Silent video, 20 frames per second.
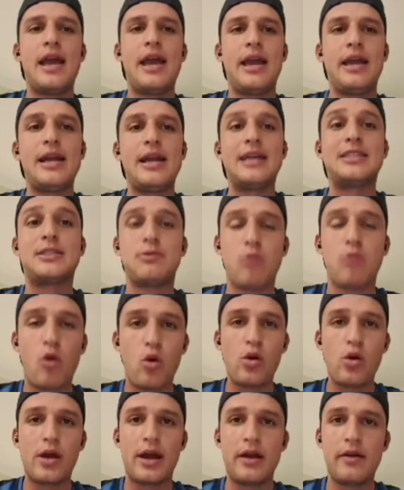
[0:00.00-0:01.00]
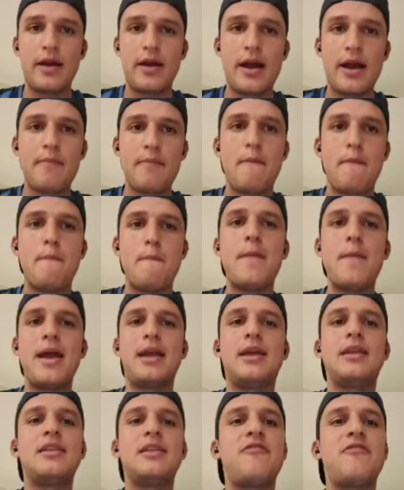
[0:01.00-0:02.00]
in a small area,
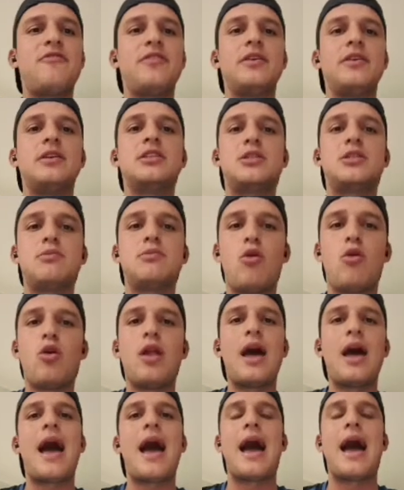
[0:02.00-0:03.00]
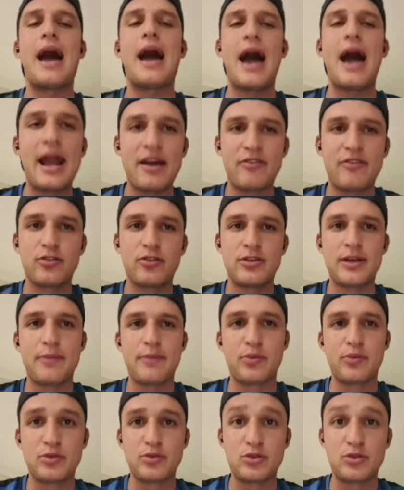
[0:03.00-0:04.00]
making the field smaller and harder for
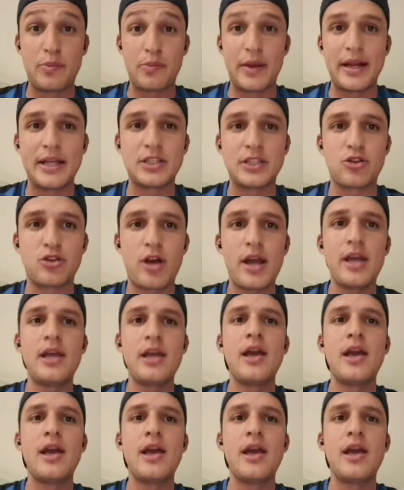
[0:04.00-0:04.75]
them to penetrate.